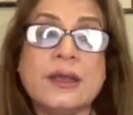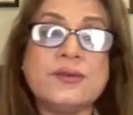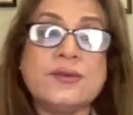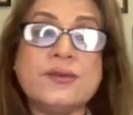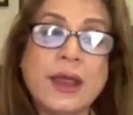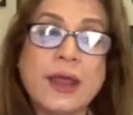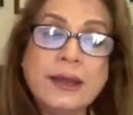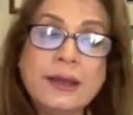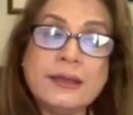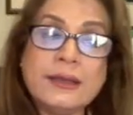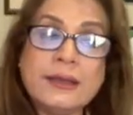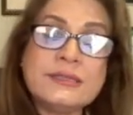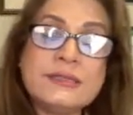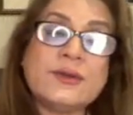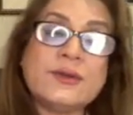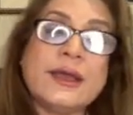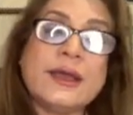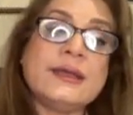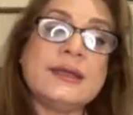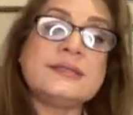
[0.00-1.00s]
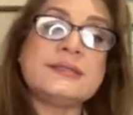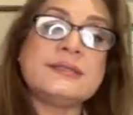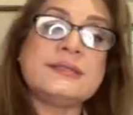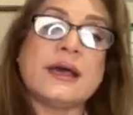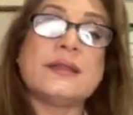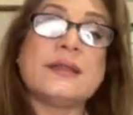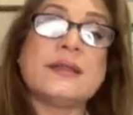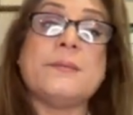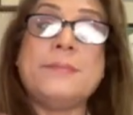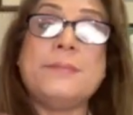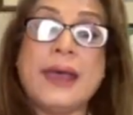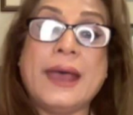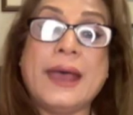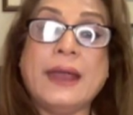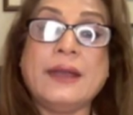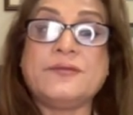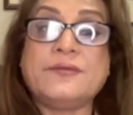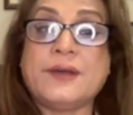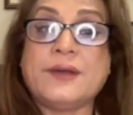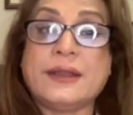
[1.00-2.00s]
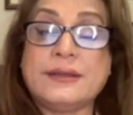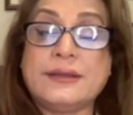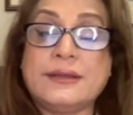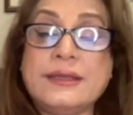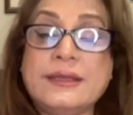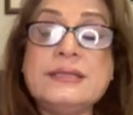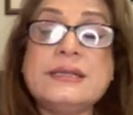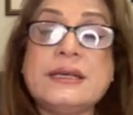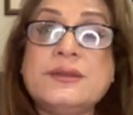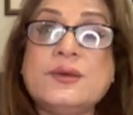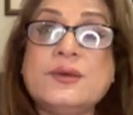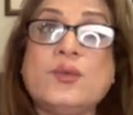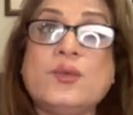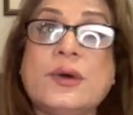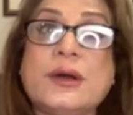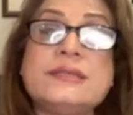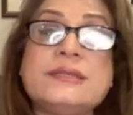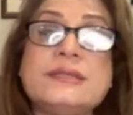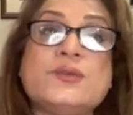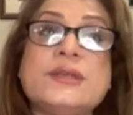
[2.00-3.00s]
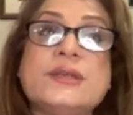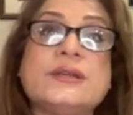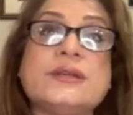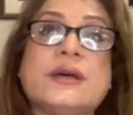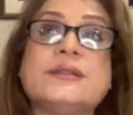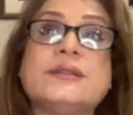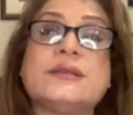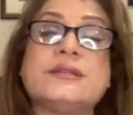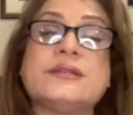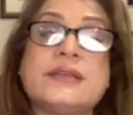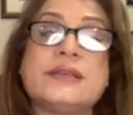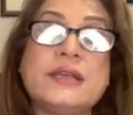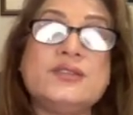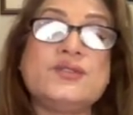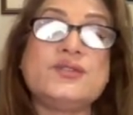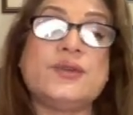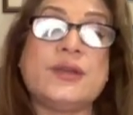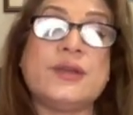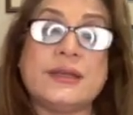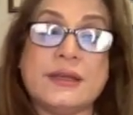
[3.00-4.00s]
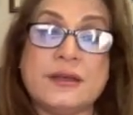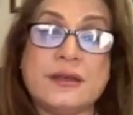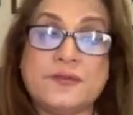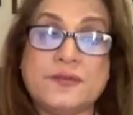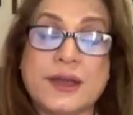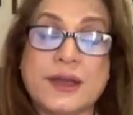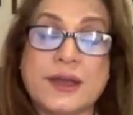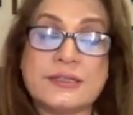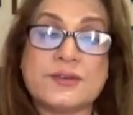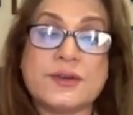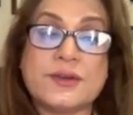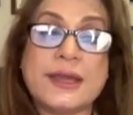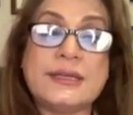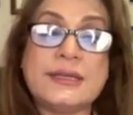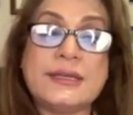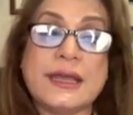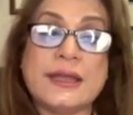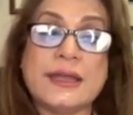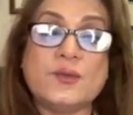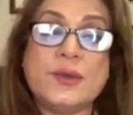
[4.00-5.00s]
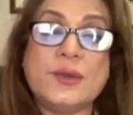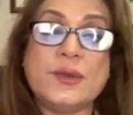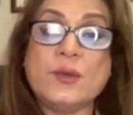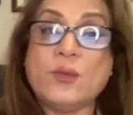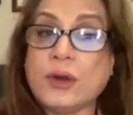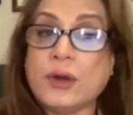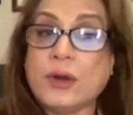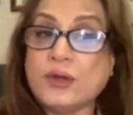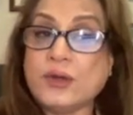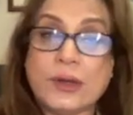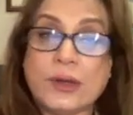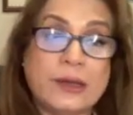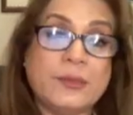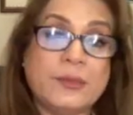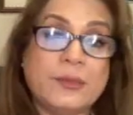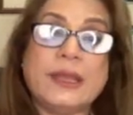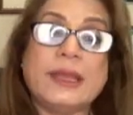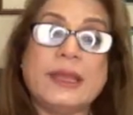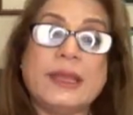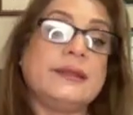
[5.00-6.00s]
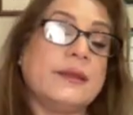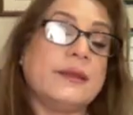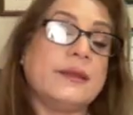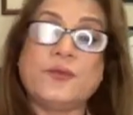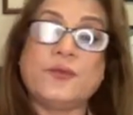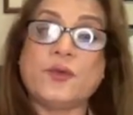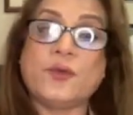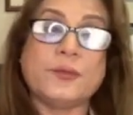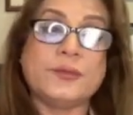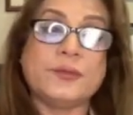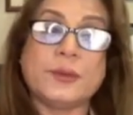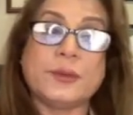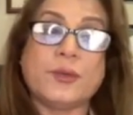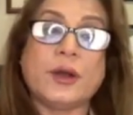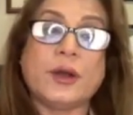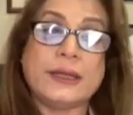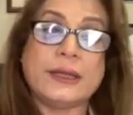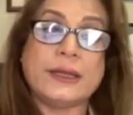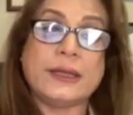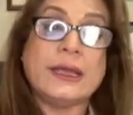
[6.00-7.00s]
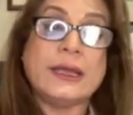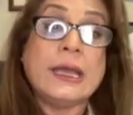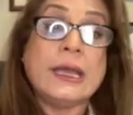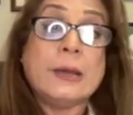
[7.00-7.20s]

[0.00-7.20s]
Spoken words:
Triglycerides are the bad fat. These are the ones which are the saturated fats, right? And we want to eliminate them from the body.